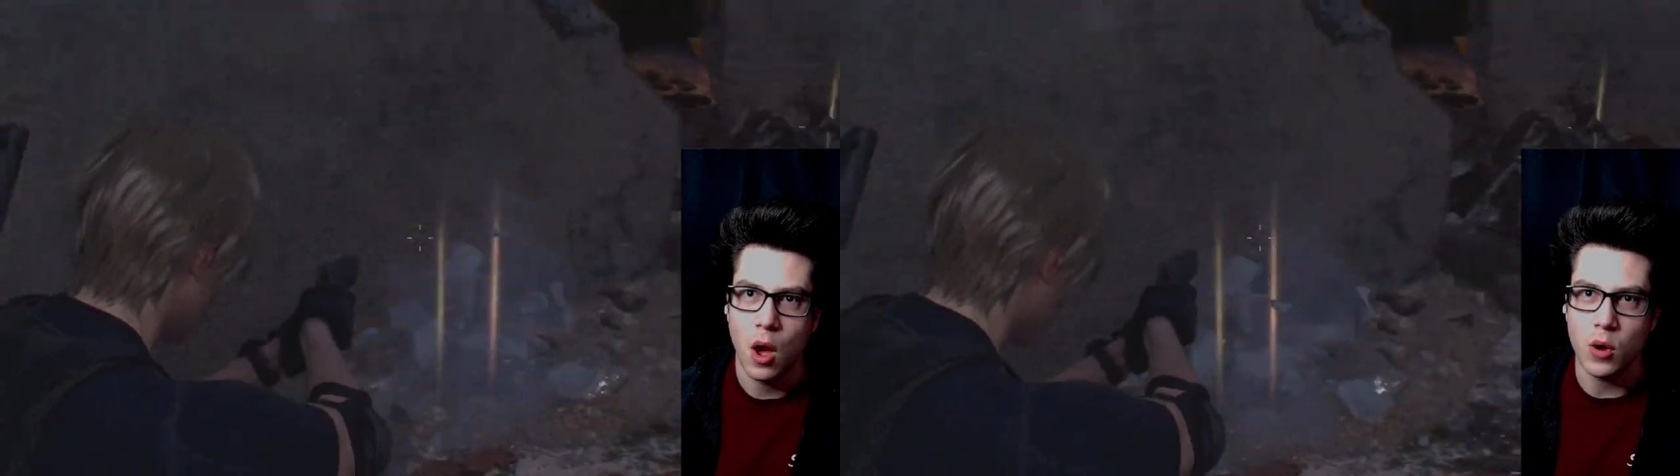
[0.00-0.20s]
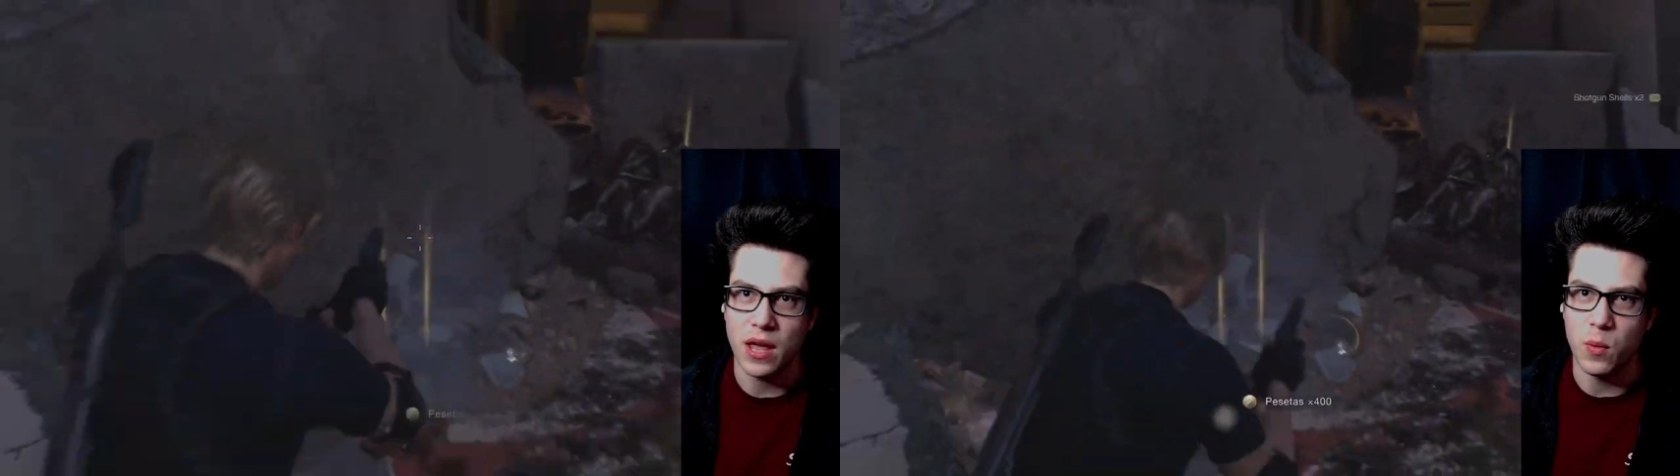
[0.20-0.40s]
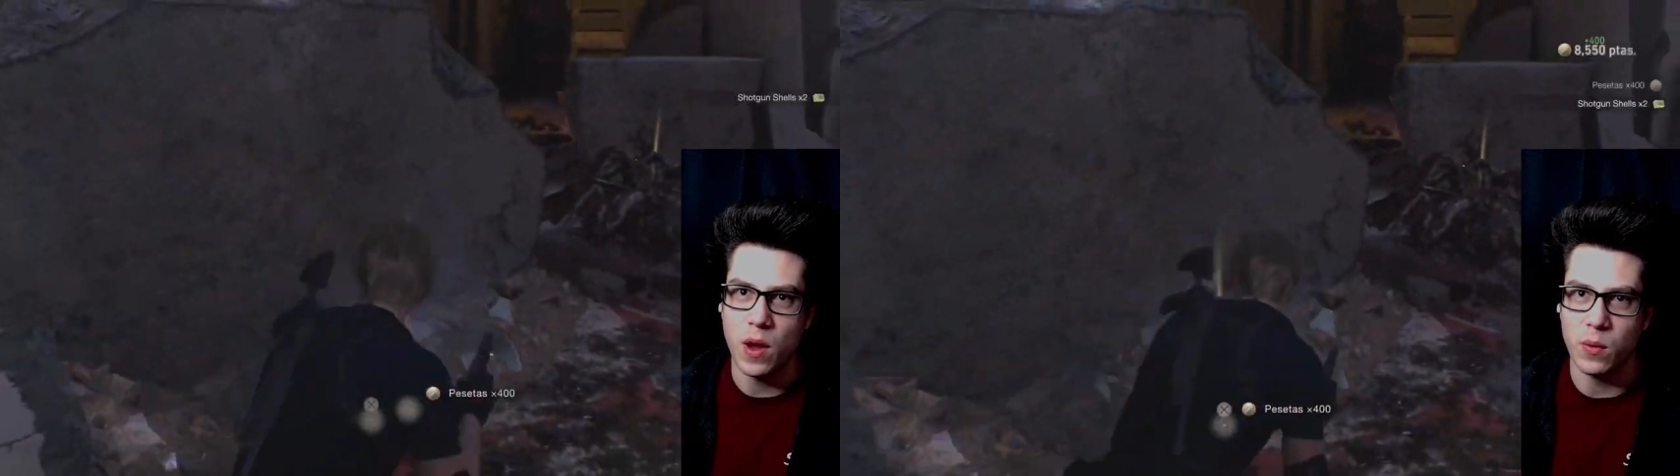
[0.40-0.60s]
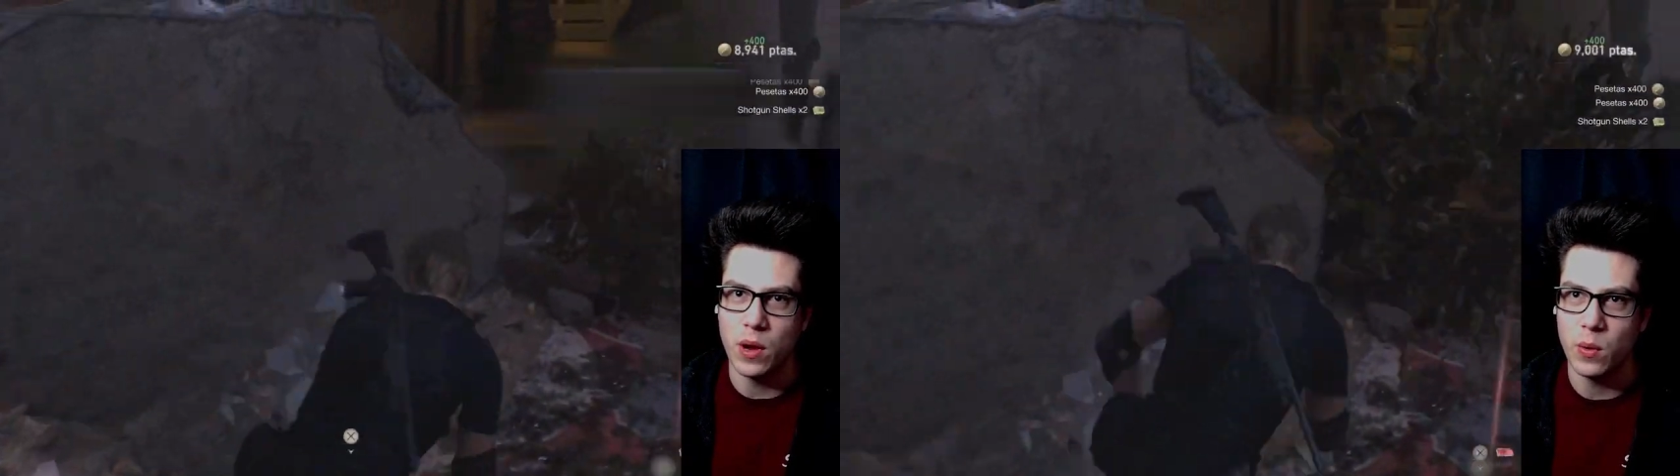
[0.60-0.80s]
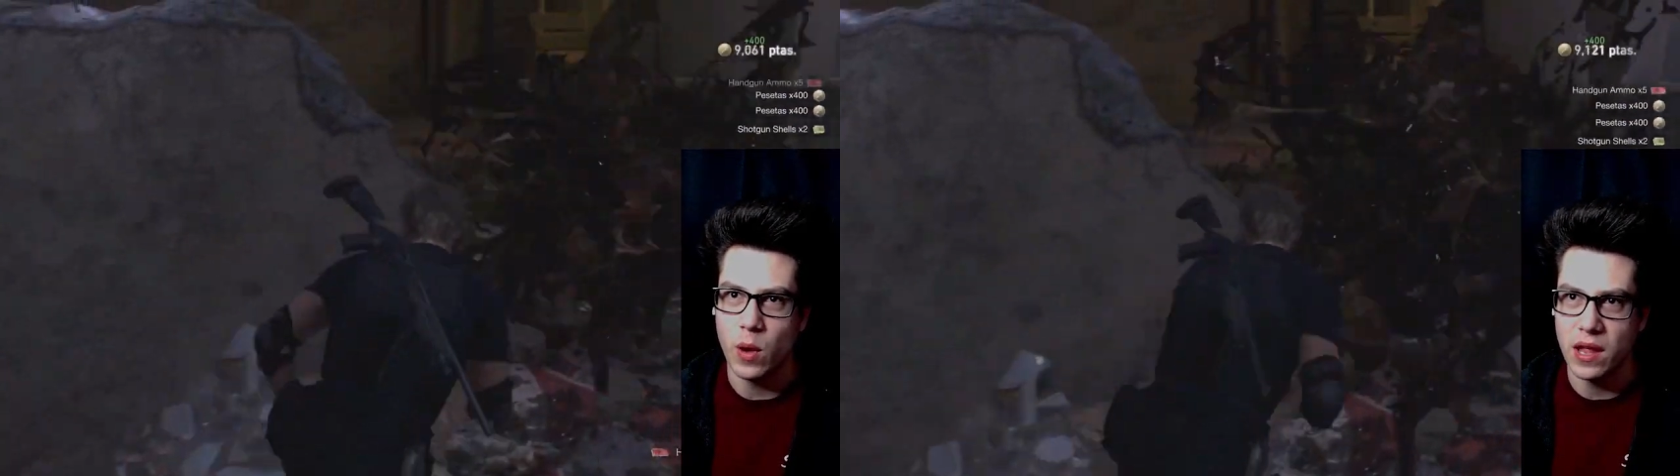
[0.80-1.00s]
Okay,
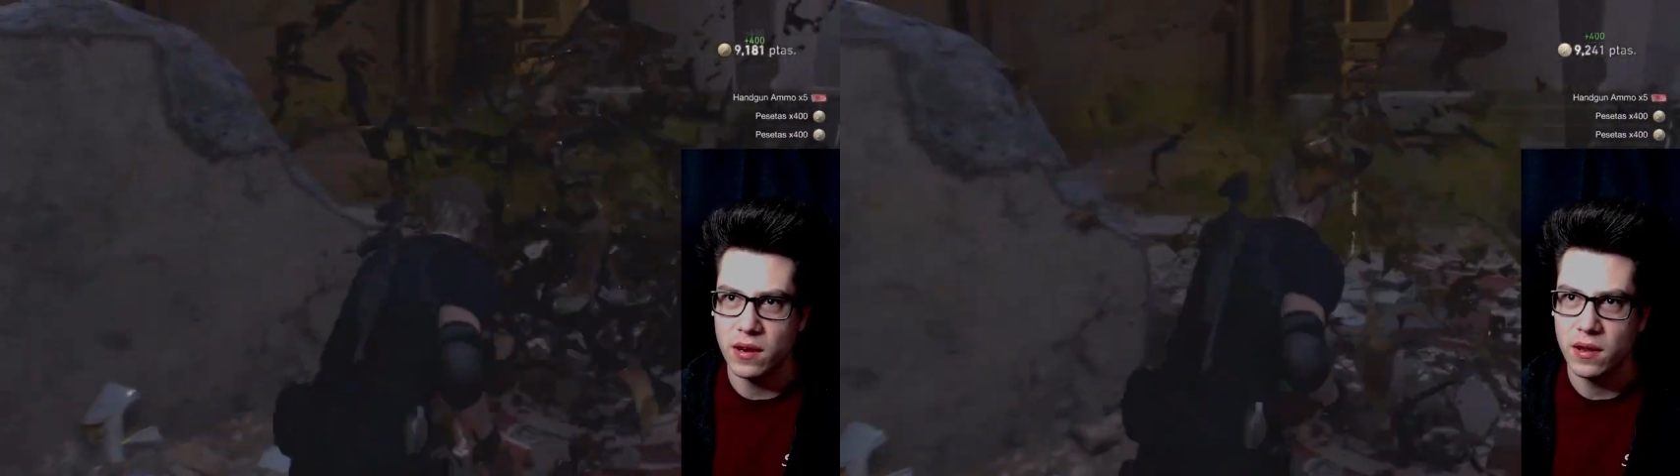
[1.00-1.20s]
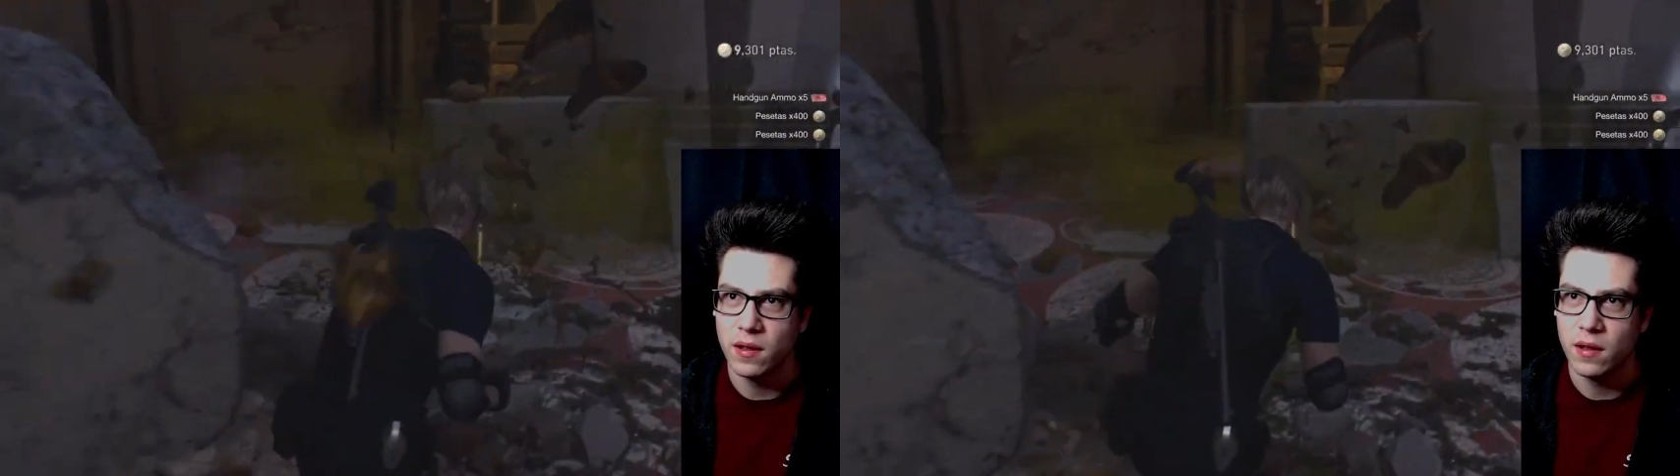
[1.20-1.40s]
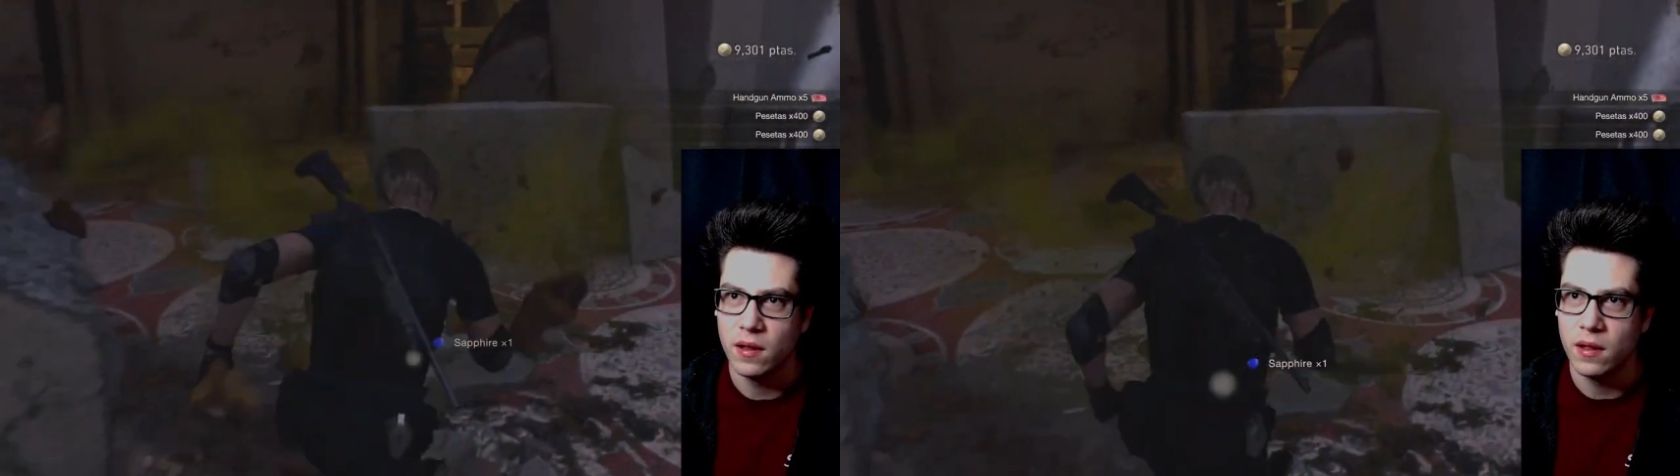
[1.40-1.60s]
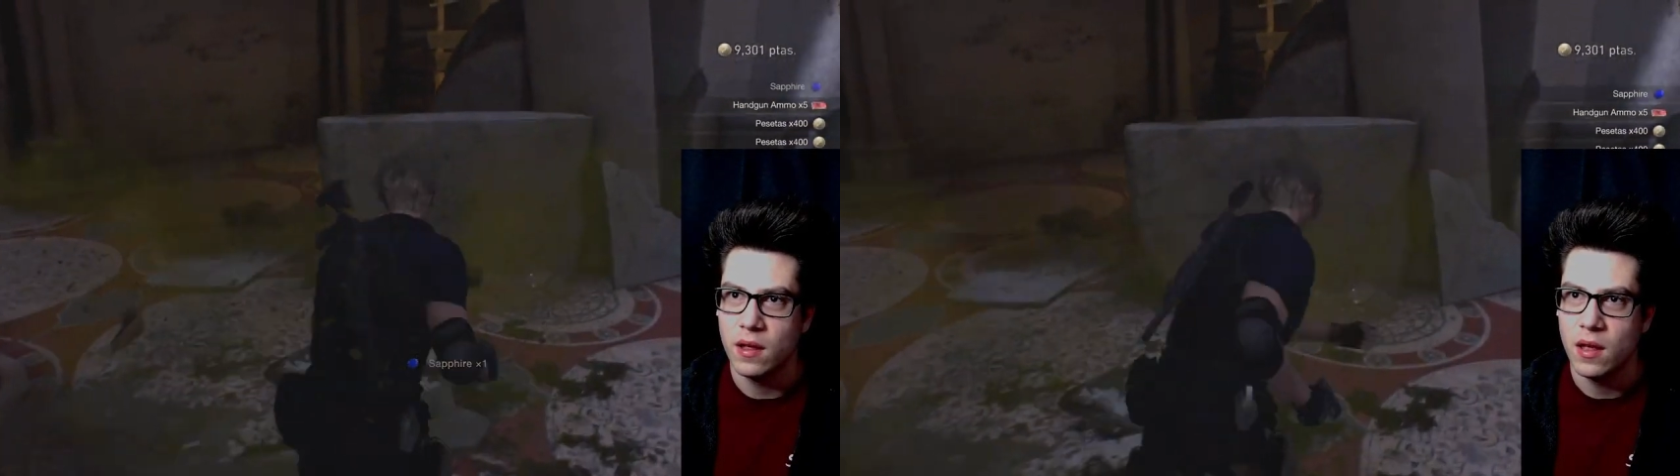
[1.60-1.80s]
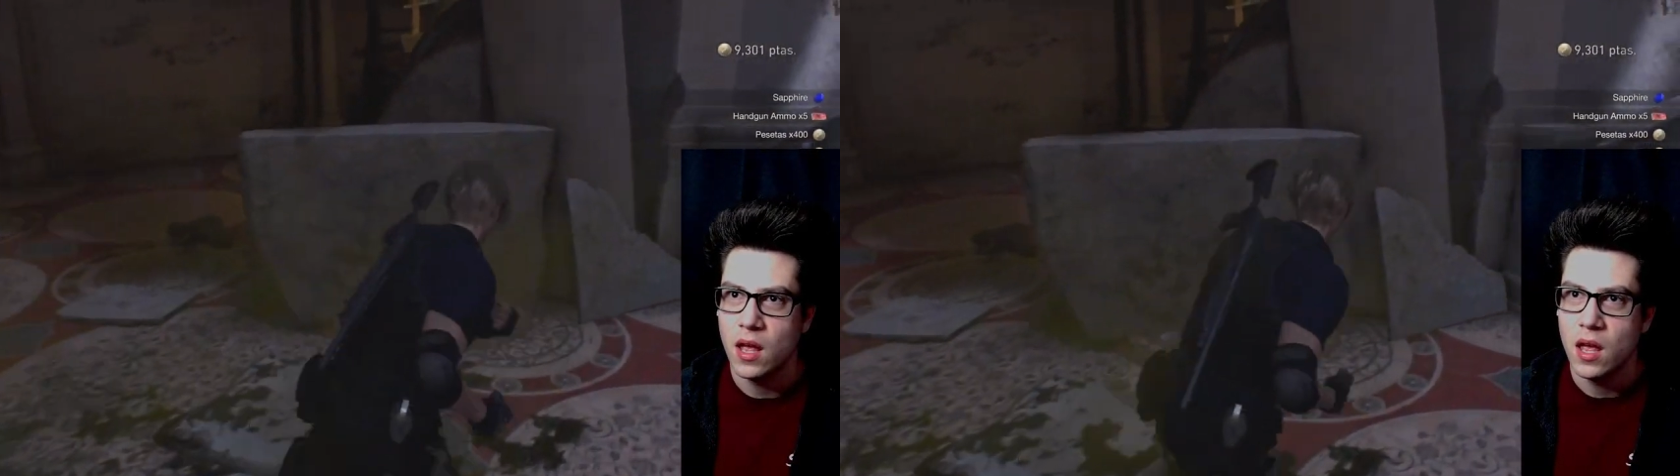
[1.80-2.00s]
wait.
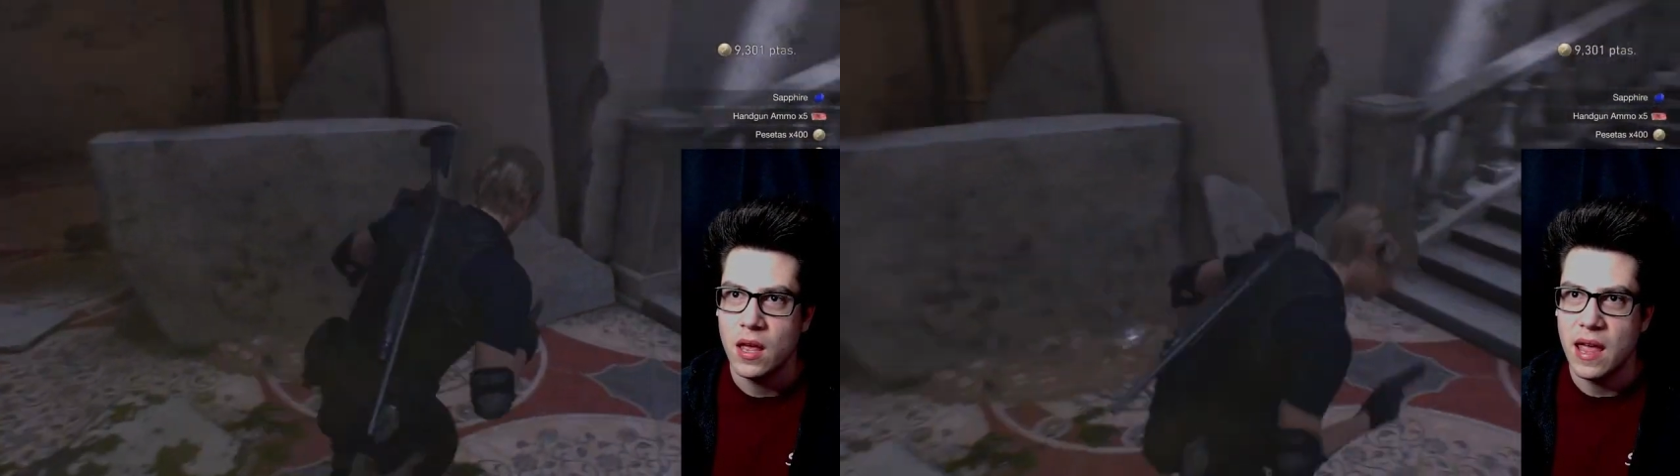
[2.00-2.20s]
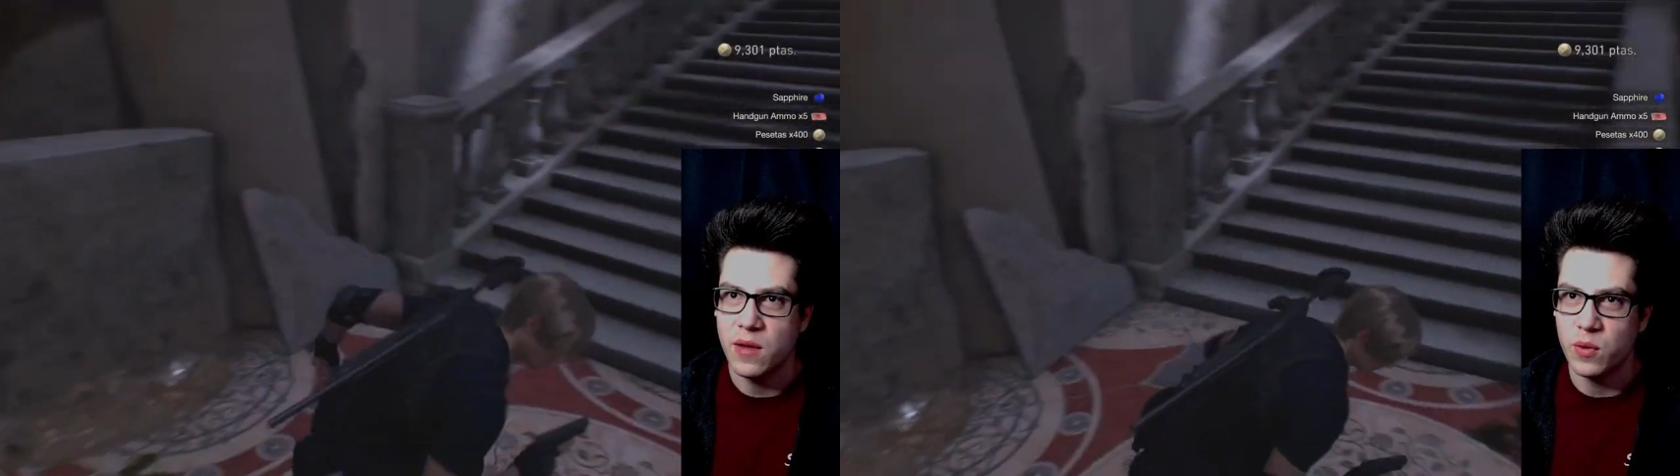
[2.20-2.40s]
And